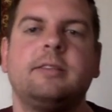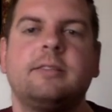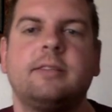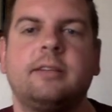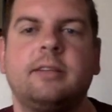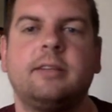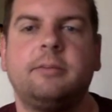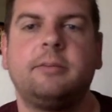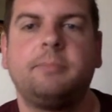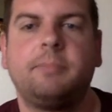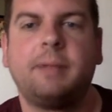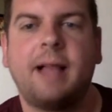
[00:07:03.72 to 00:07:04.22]

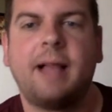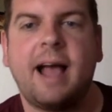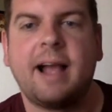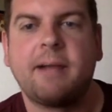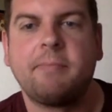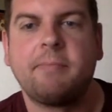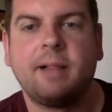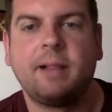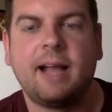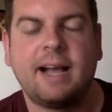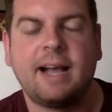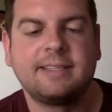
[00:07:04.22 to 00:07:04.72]
little black
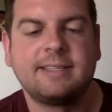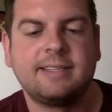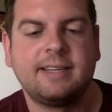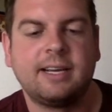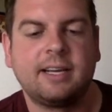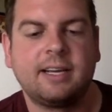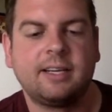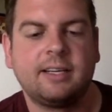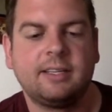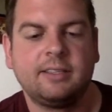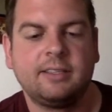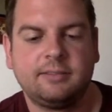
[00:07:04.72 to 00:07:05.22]

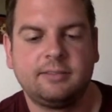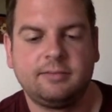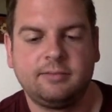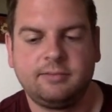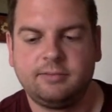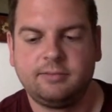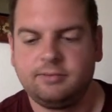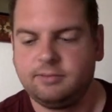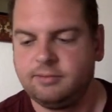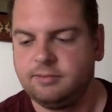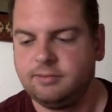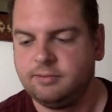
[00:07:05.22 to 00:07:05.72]
plastic
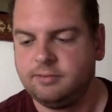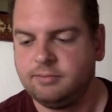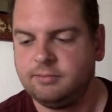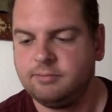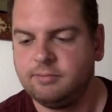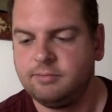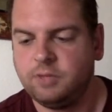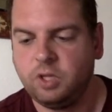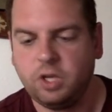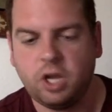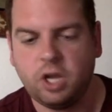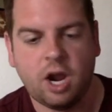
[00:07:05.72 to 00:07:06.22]

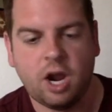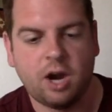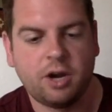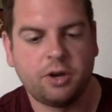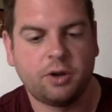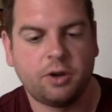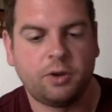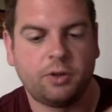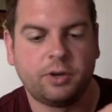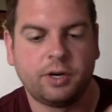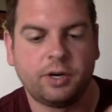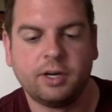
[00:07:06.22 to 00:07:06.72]
card
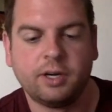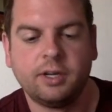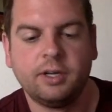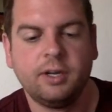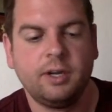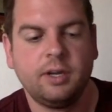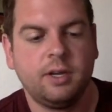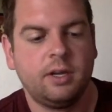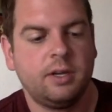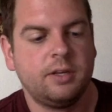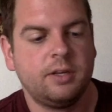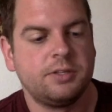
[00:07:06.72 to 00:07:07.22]
holder,
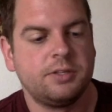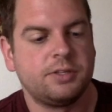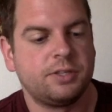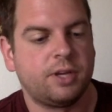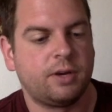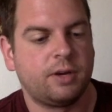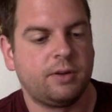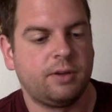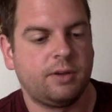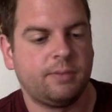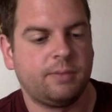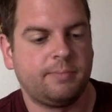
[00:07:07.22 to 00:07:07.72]
so
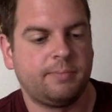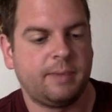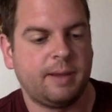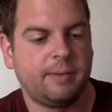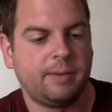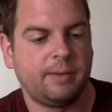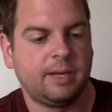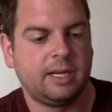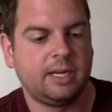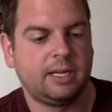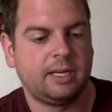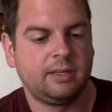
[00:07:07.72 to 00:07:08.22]
you'll be
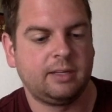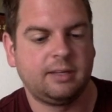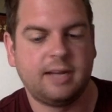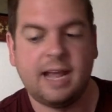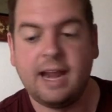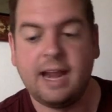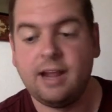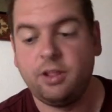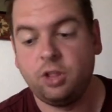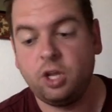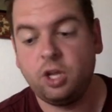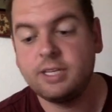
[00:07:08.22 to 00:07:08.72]
able to,
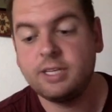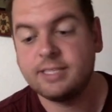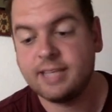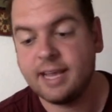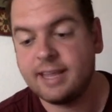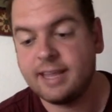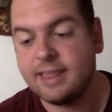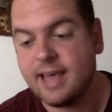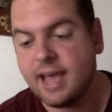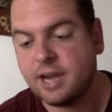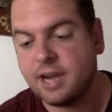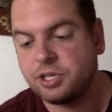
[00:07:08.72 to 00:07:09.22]
and it looks
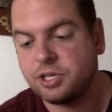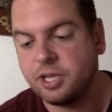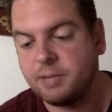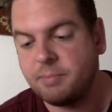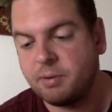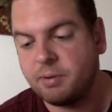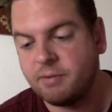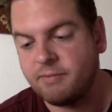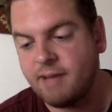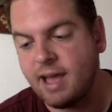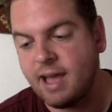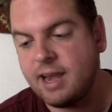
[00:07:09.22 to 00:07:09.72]
like they actually
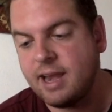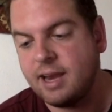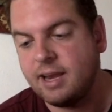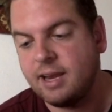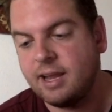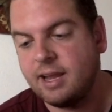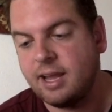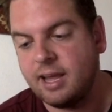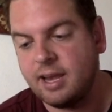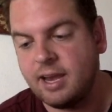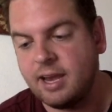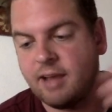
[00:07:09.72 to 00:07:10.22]
provided
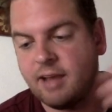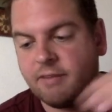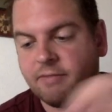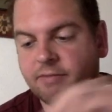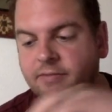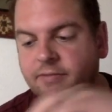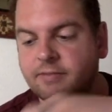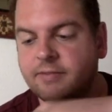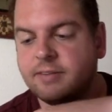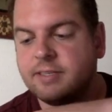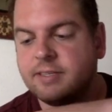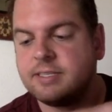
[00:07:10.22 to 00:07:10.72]
enough
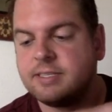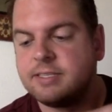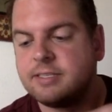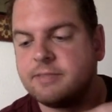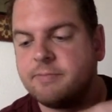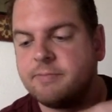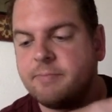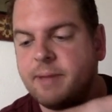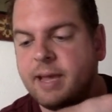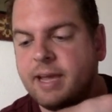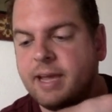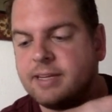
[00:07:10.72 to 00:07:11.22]

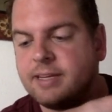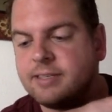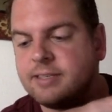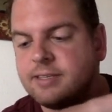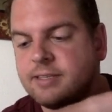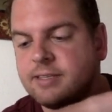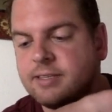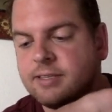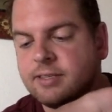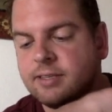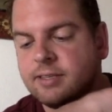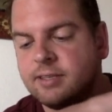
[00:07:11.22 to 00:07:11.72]
space